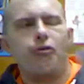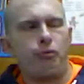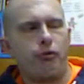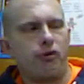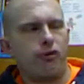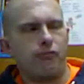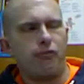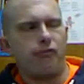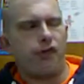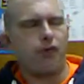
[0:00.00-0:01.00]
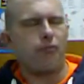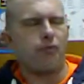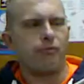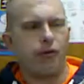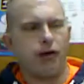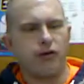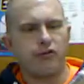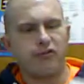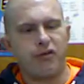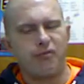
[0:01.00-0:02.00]
You read a little bit about him in the
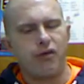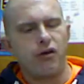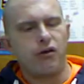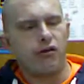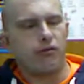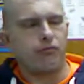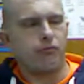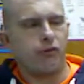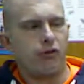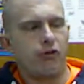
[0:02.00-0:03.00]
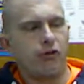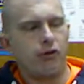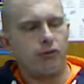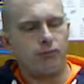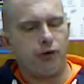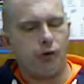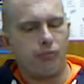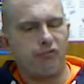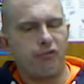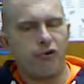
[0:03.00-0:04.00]
biography. Really good poem,